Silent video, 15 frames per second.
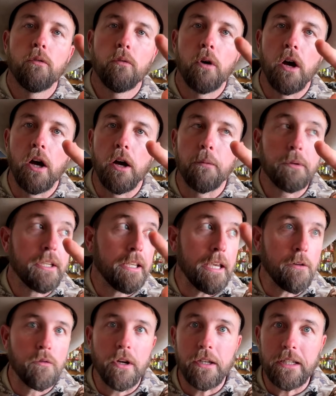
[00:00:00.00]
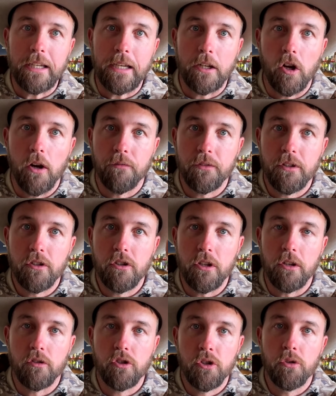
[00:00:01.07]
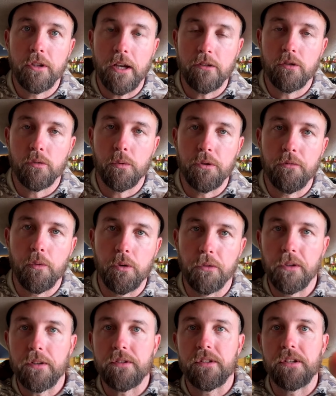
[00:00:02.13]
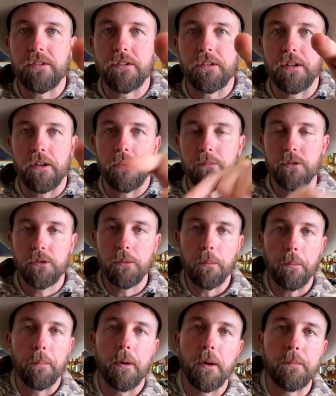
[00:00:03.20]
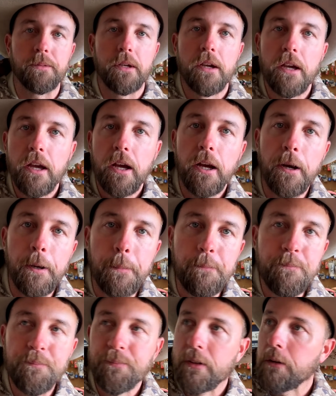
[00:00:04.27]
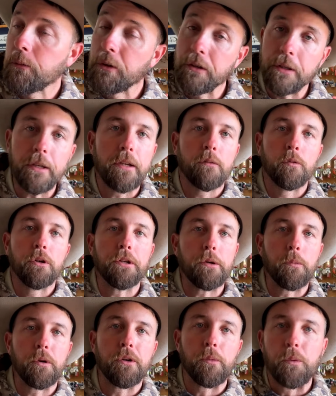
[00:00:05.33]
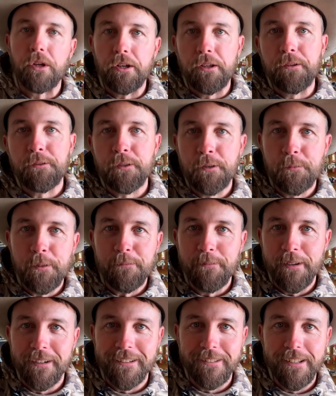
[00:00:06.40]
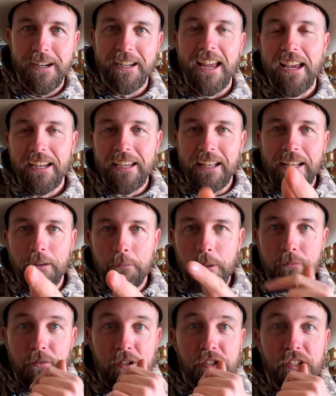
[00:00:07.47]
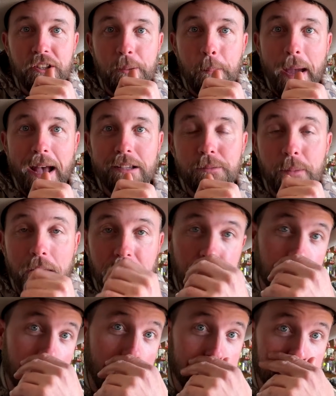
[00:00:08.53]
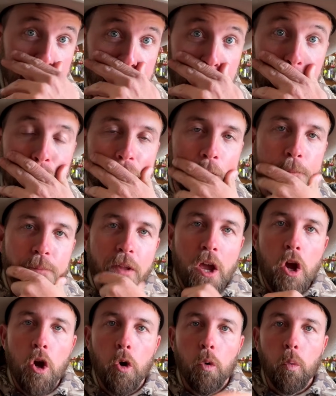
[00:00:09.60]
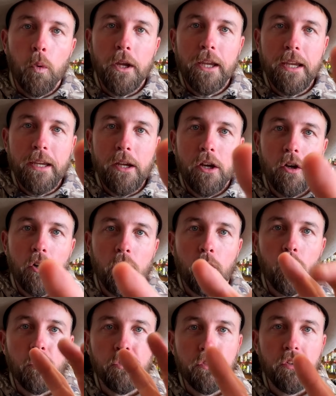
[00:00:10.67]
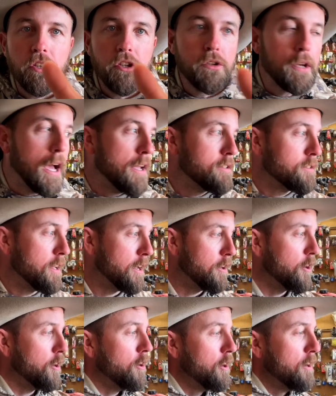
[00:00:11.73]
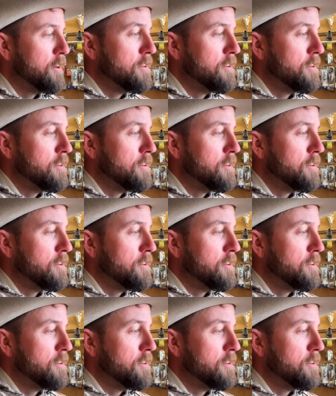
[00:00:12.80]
Getting ready to kick off the 2024 Elite season, and I'm super pumped. Really, really wanting to win another tournament. Not gonna lie. Gonna be fishing in the Bassmaster Classic too. So we will see you guys later.